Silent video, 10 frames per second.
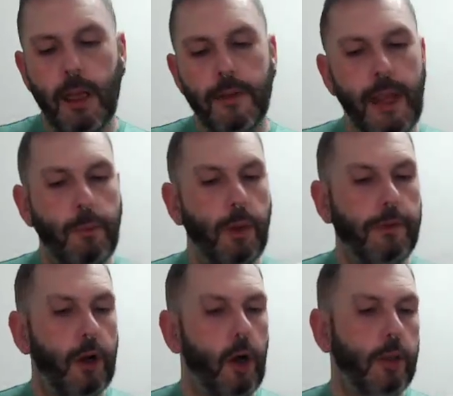Then
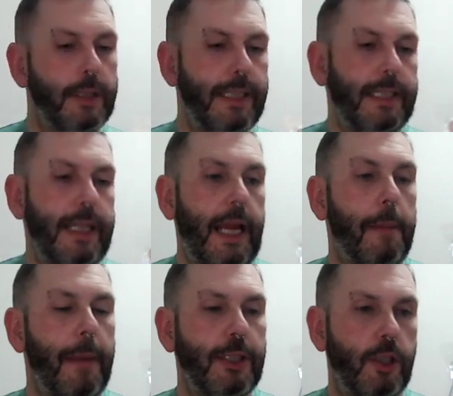we've got Disney
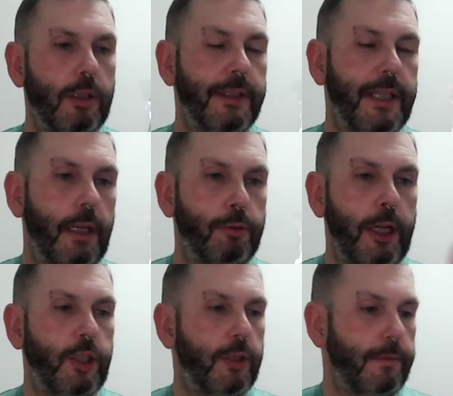Magical
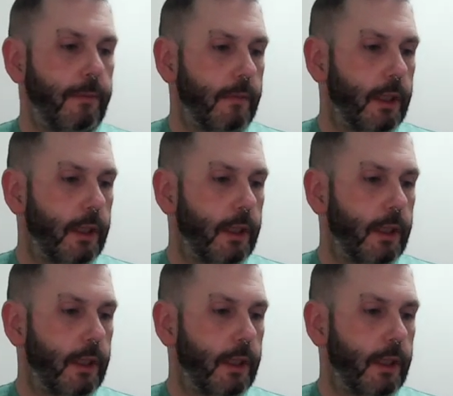Celebration.